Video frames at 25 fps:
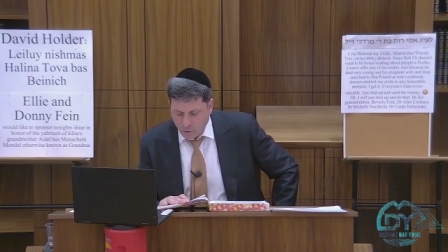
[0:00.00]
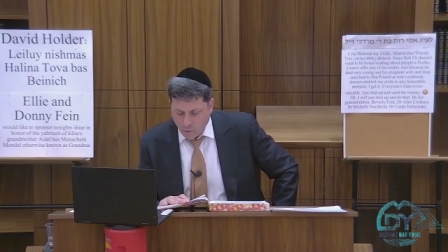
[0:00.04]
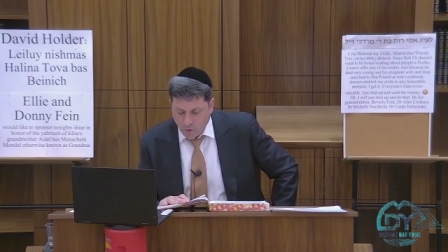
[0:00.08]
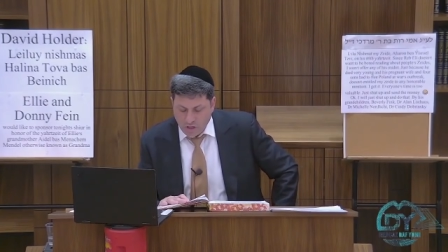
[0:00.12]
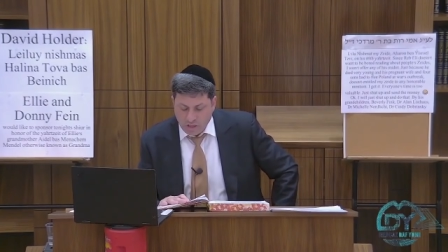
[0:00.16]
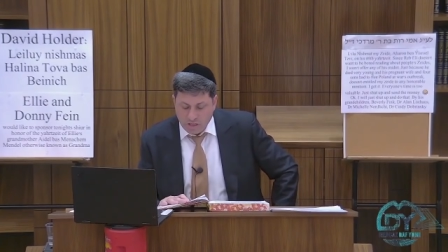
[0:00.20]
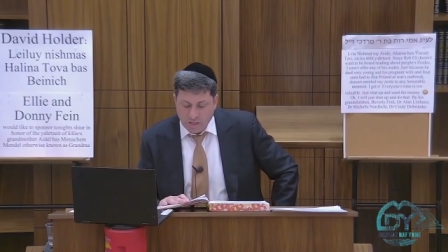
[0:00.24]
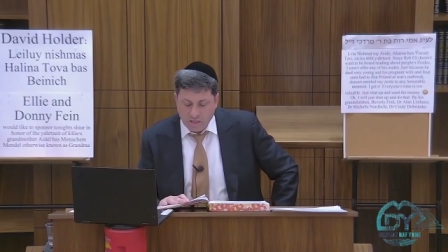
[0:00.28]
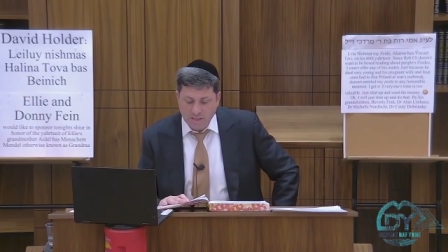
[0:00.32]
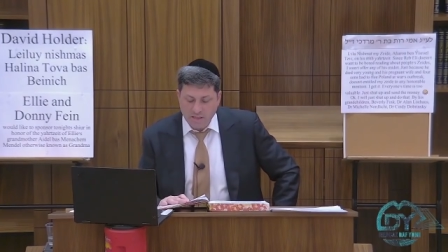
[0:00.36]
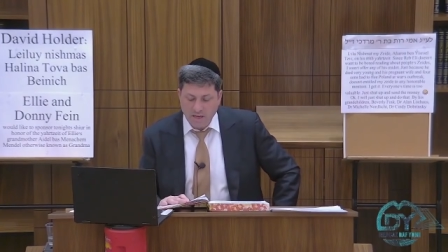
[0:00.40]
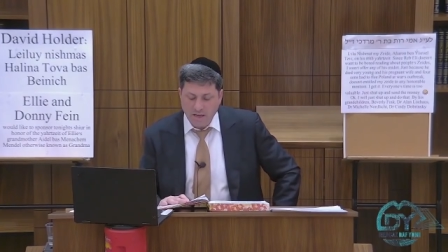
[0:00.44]
Where
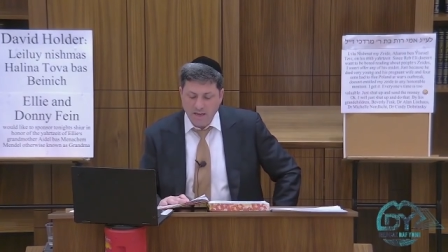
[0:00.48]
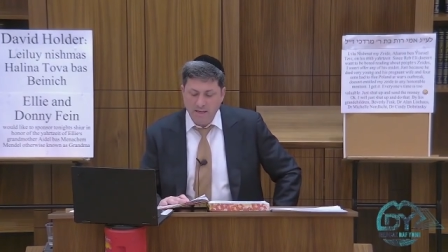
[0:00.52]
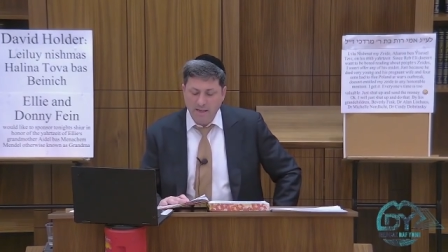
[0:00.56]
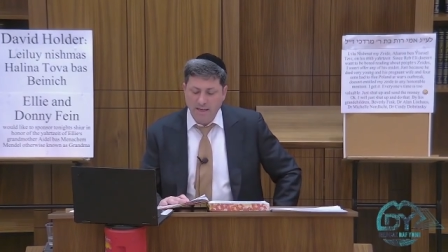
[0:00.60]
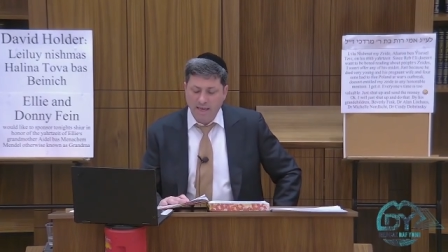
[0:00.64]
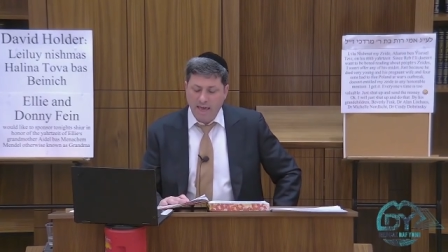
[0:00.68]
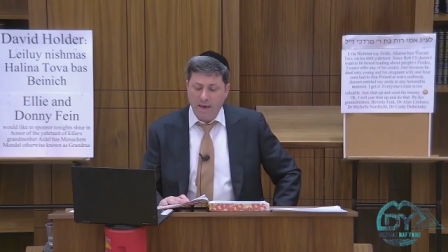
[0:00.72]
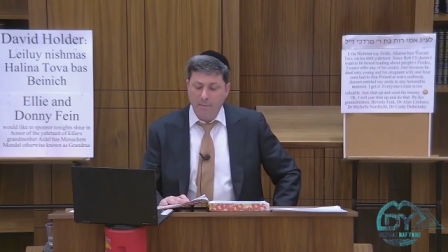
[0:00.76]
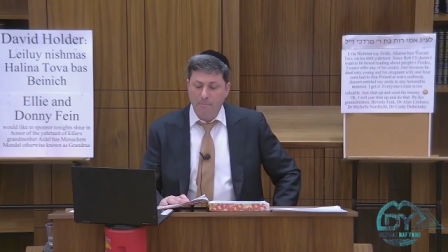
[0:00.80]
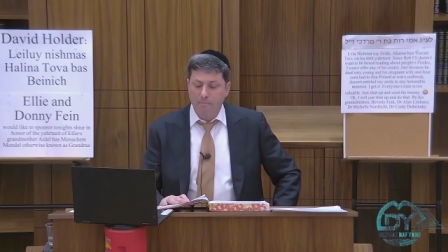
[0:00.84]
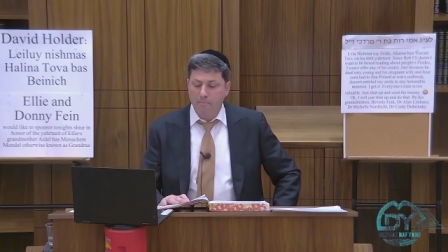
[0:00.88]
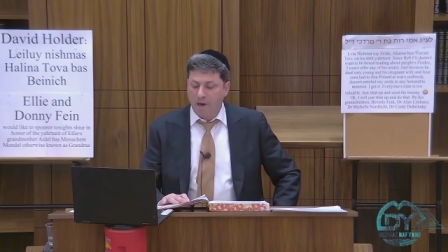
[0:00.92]
does it say you
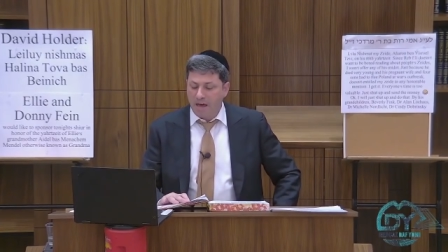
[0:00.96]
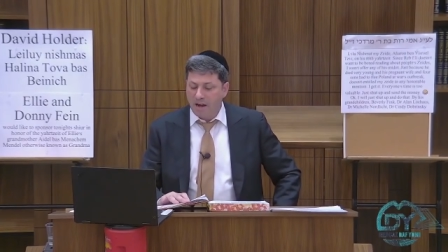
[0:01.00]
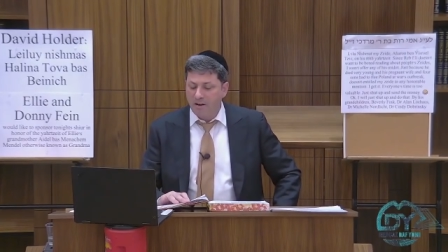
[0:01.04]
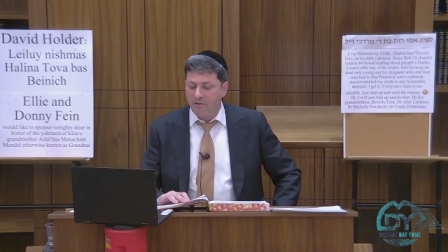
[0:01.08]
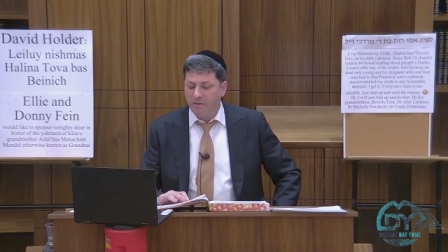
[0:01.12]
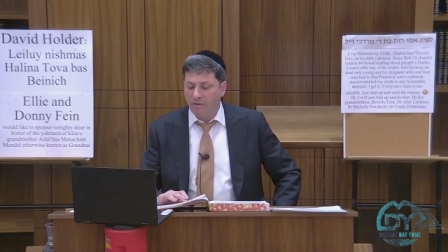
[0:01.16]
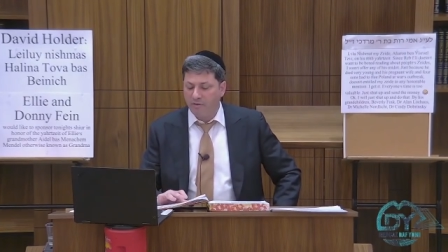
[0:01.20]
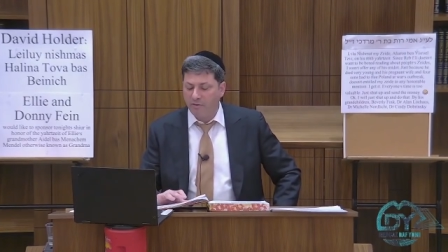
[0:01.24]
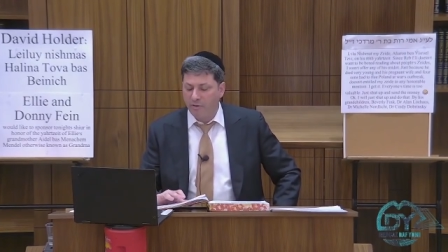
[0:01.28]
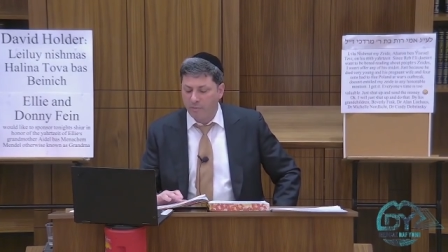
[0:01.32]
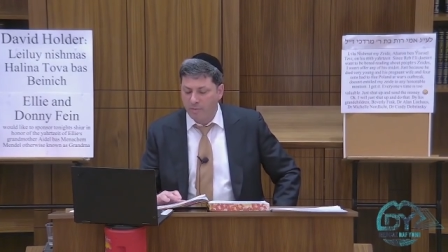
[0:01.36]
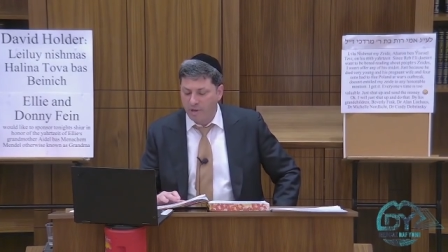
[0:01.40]
can't
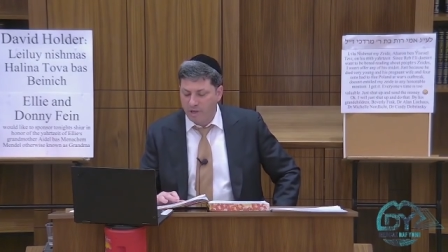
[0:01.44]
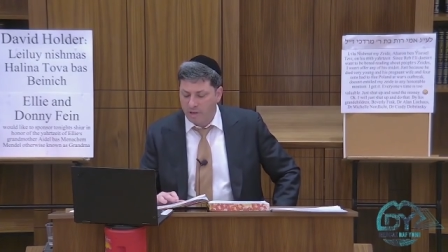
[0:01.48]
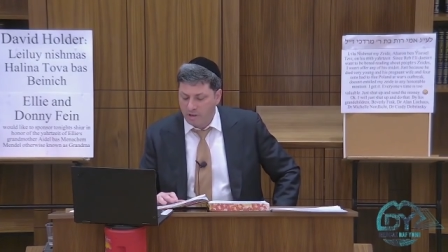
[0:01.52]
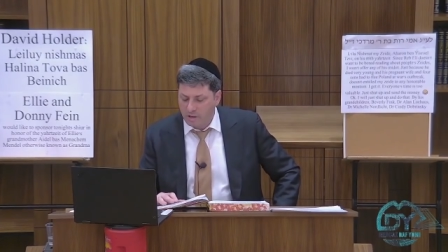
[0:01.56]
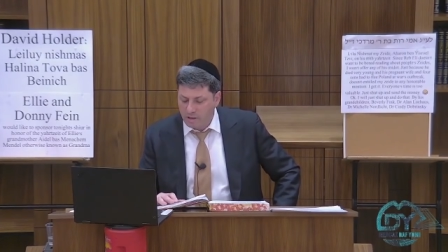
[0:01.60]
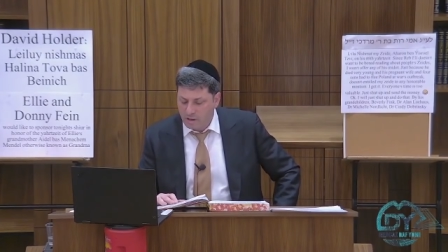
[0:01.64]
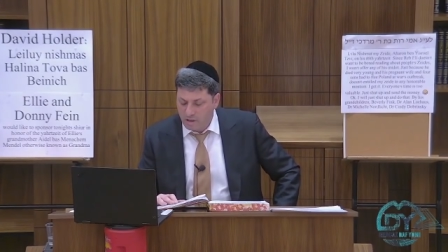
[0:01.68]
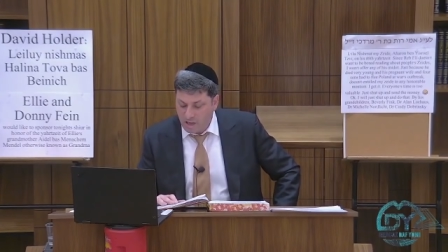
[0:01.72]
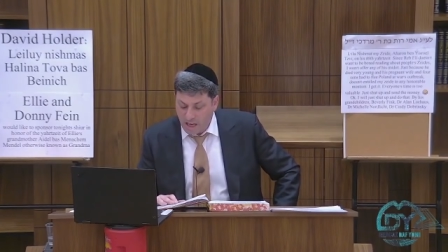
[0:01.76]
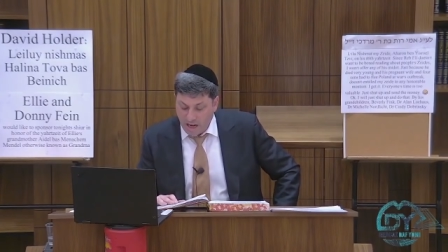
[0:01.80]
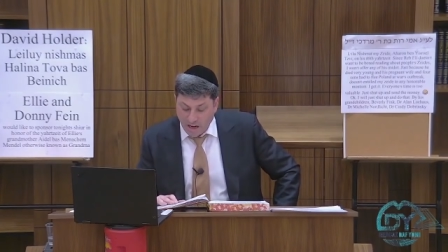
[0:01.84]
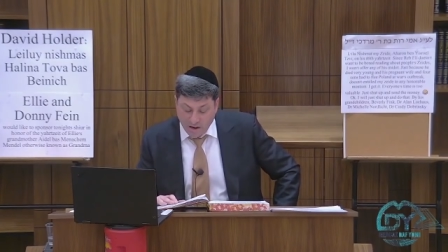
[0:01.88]
benefit from it? You
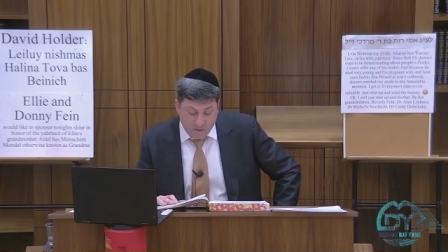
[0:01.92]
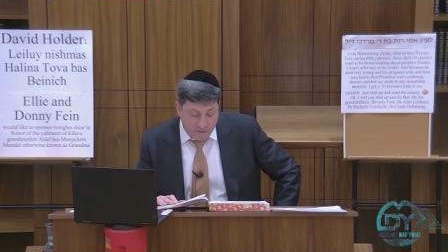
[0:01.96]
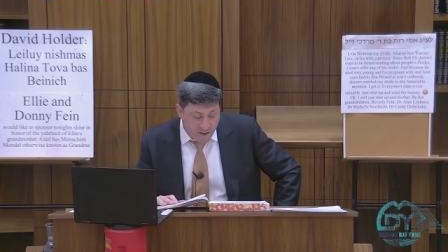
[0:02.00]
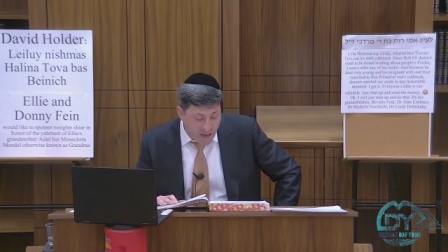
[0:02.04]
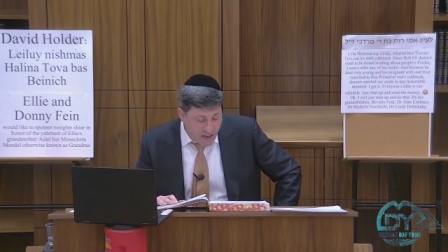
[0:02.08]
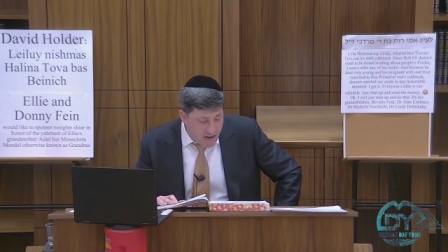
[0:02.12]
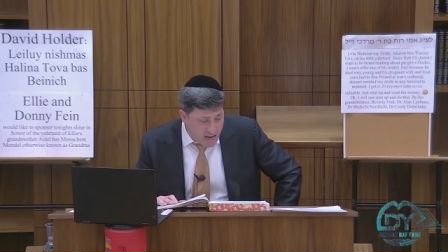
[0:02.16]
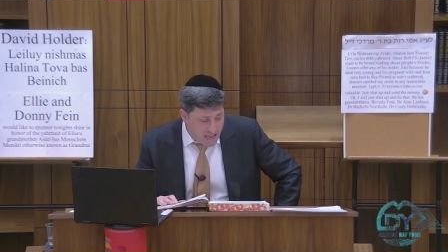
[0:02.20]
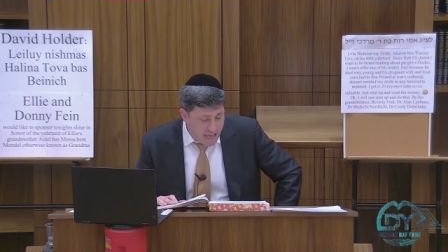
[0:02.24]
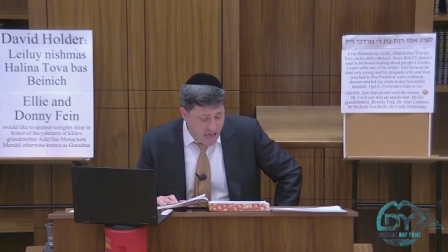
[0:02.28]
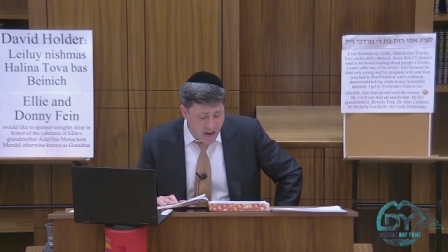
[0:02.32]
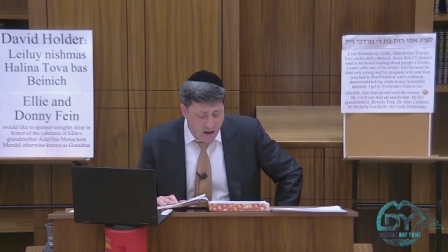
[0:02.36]
can't have
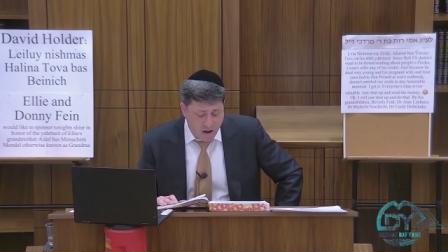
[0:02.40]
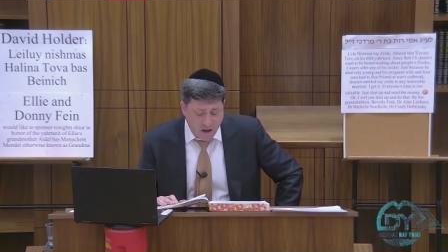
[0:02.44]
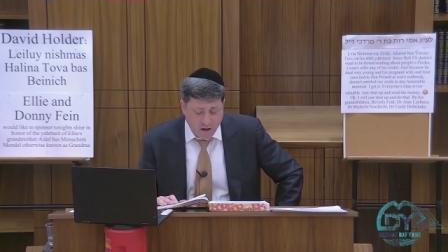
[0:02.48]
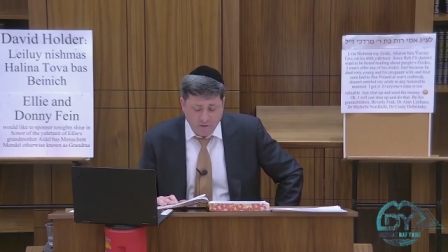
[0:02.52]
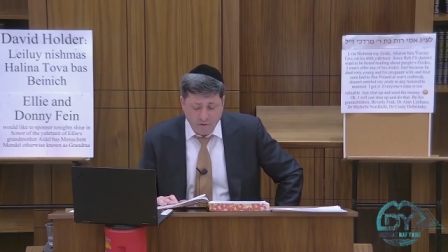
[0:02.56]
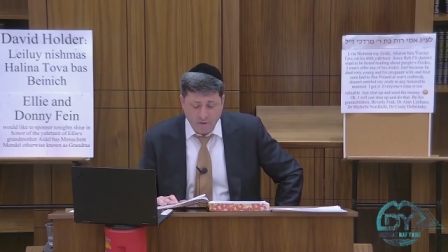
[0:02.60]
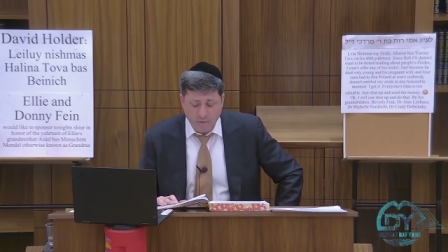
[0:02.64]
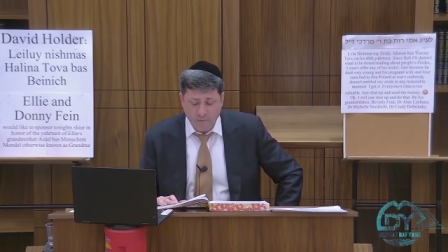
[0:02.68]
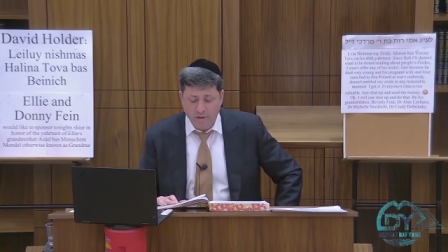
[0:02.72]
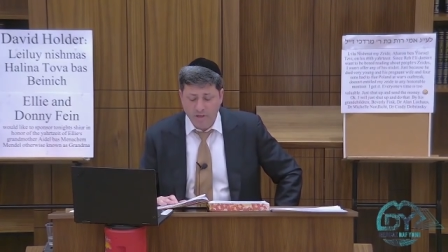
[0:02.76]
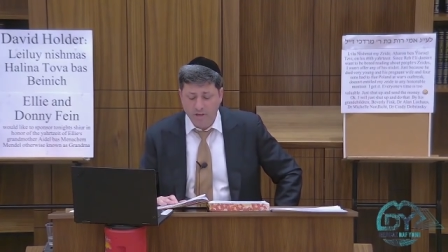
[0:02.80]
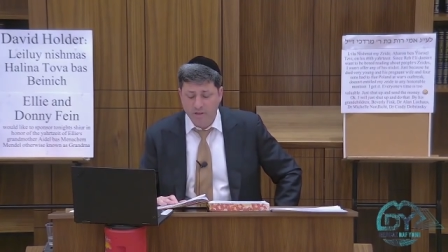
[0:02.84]
any hana
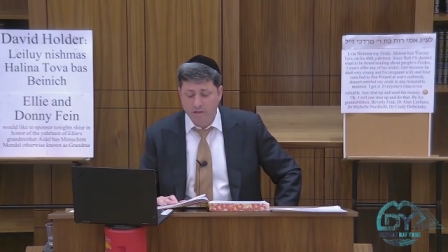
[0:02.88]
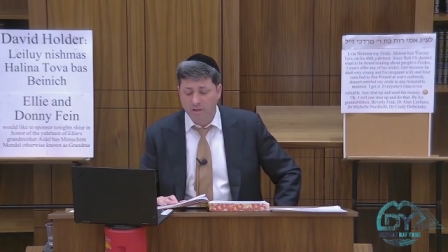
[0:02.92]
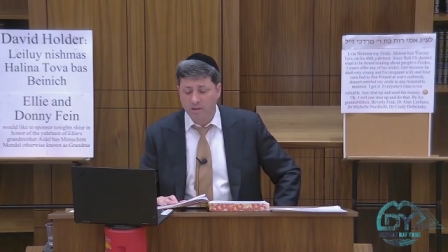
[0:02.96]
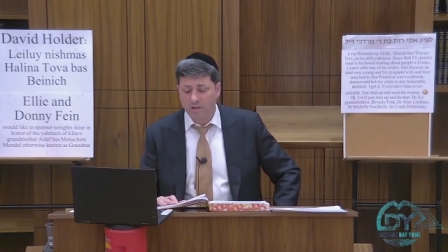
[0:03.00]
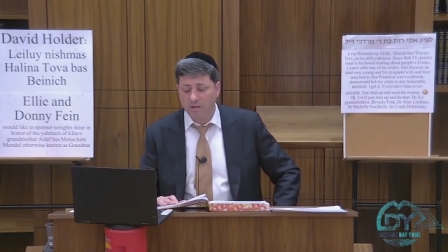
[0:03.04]
from it.